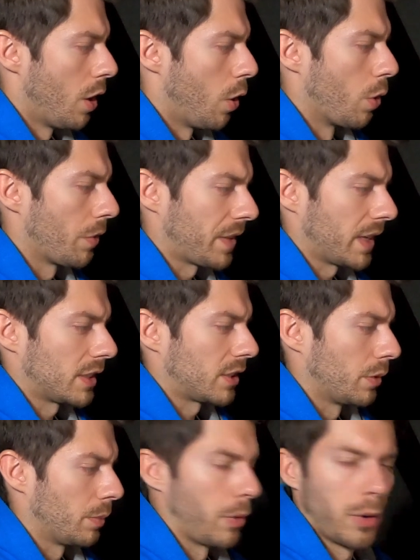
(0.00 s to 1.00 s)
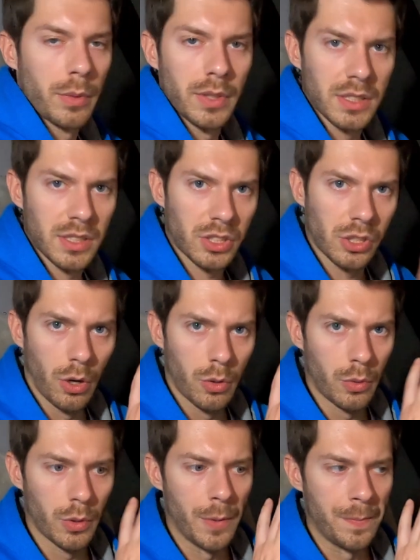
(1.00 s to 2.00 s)
or if it gets to a point where it's
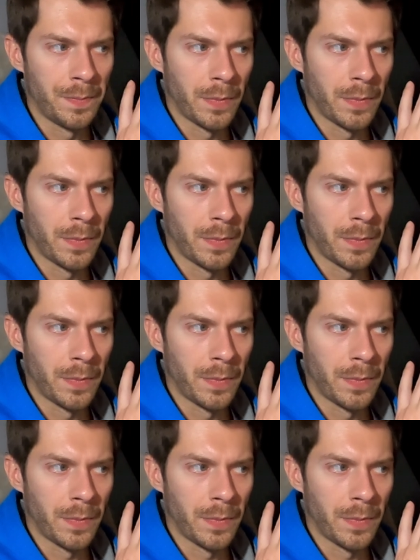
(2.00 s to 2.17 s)
so